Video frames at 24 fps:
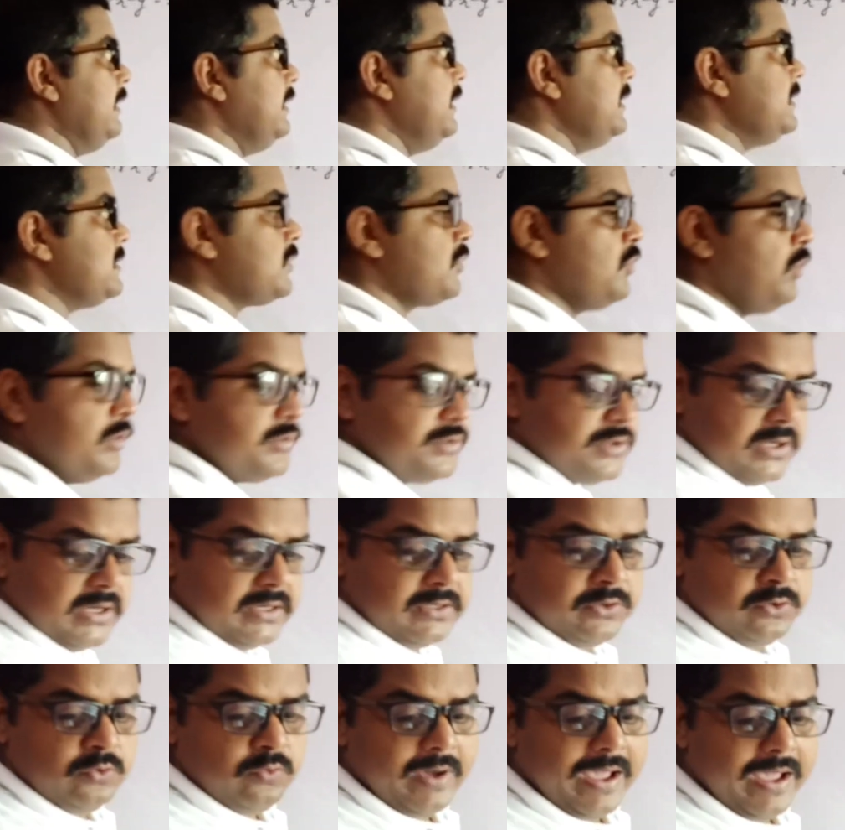this
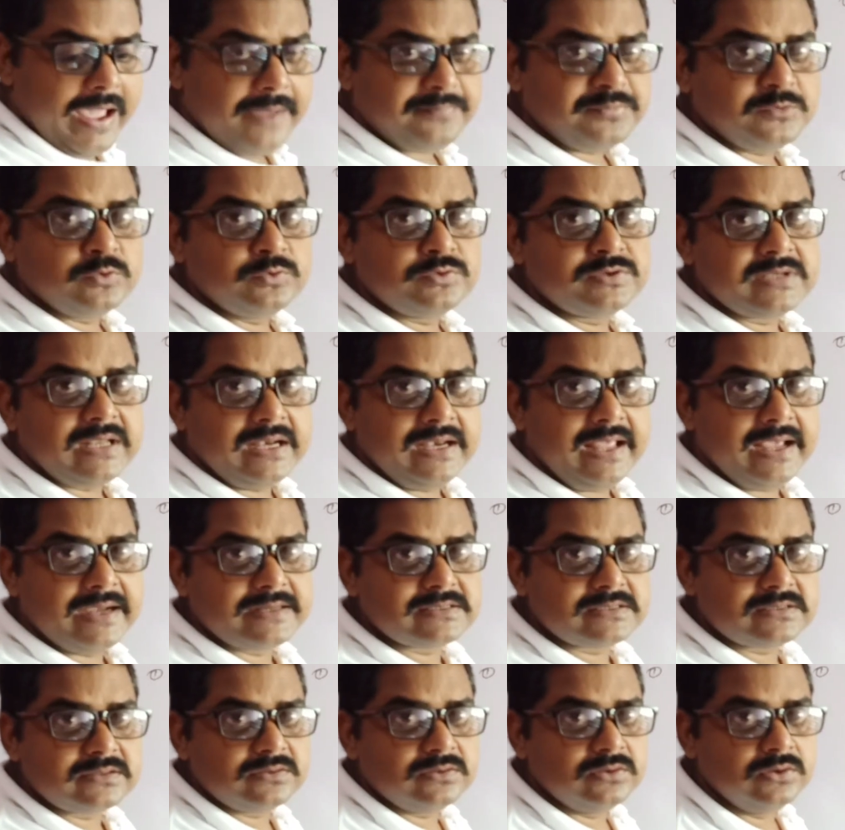question you have to
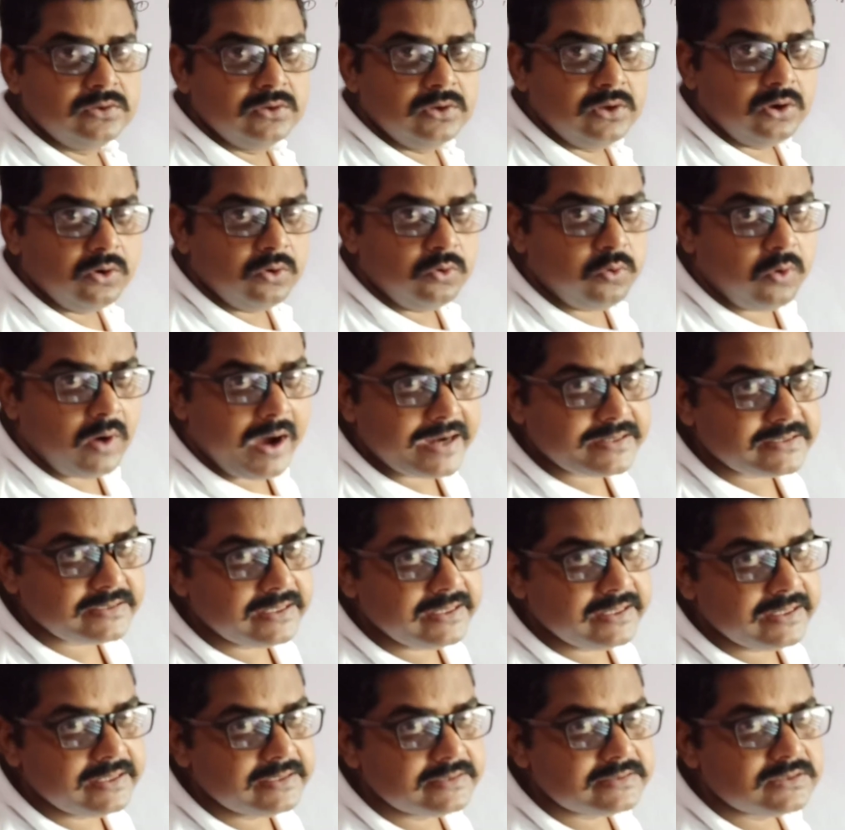select what
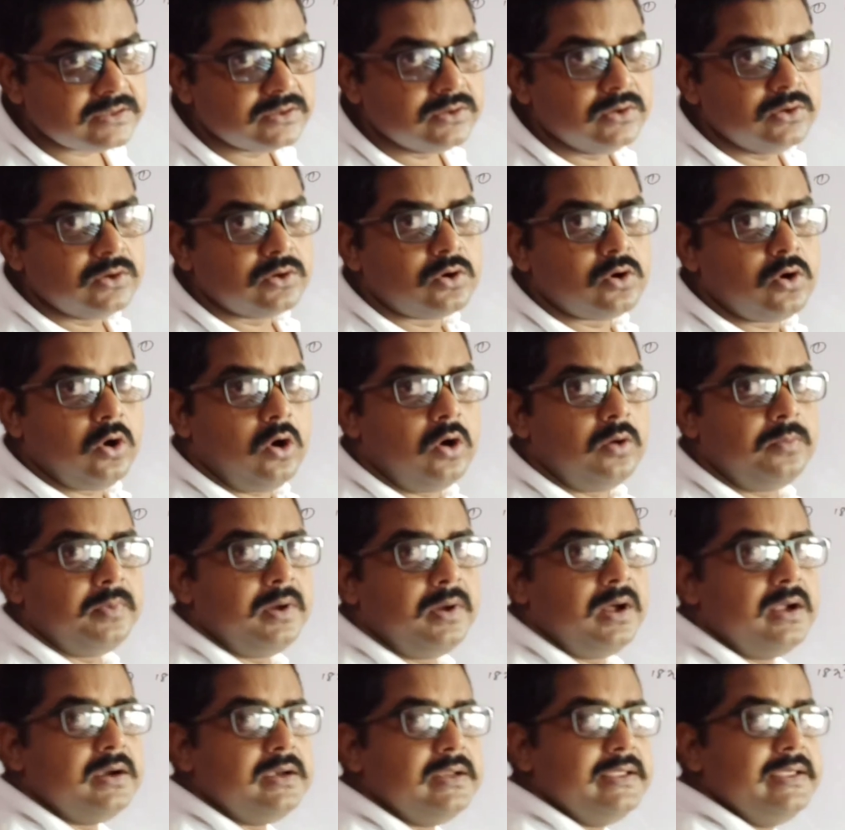is
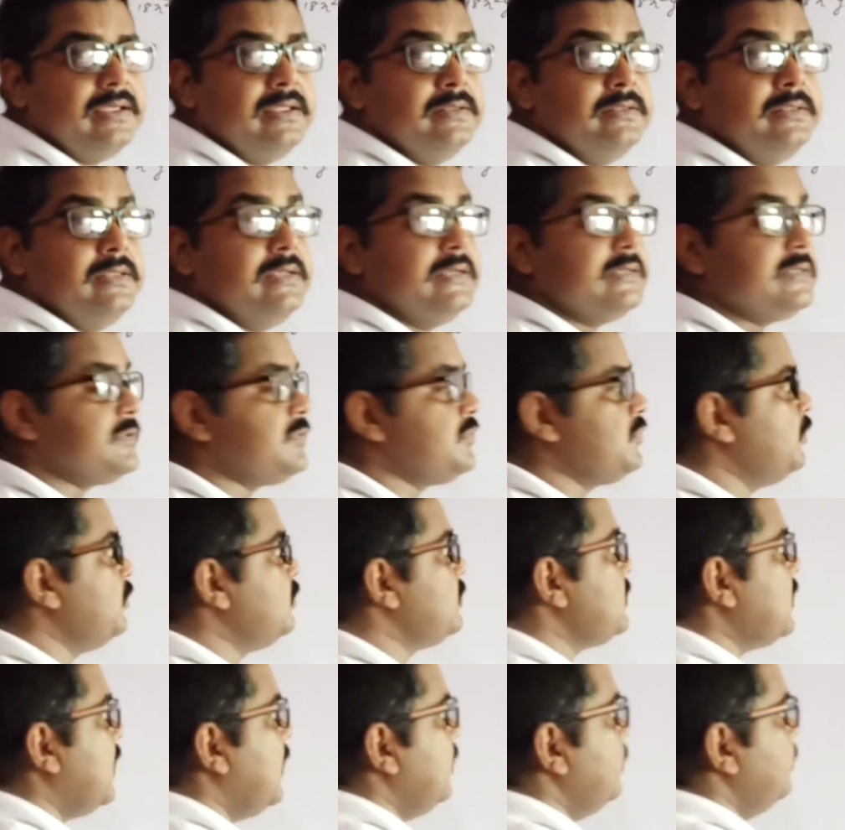common in these two
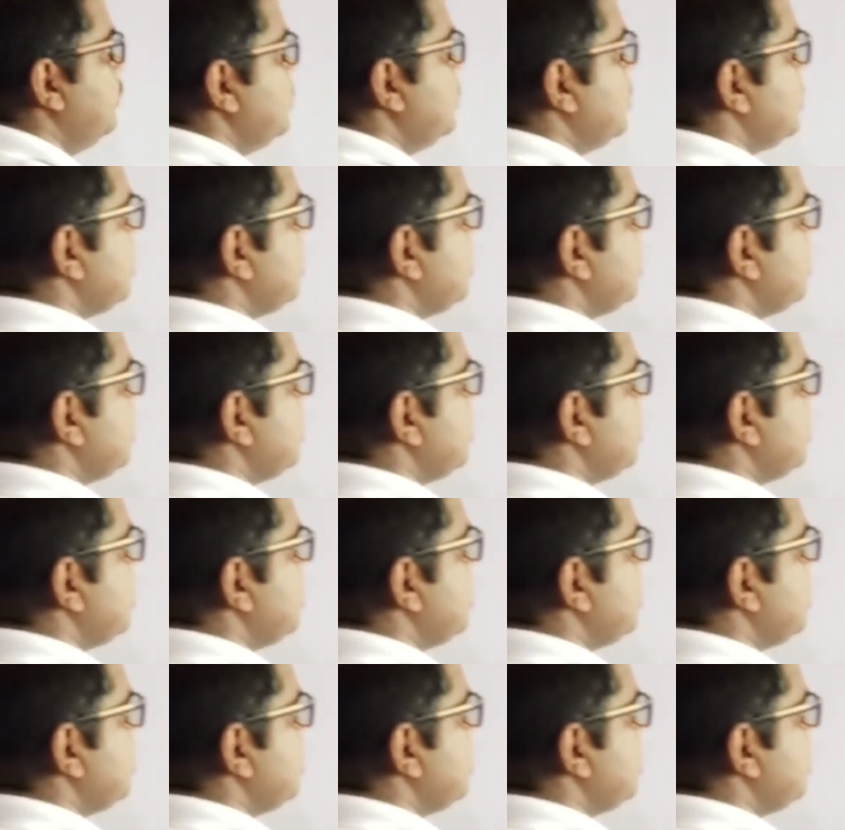terms.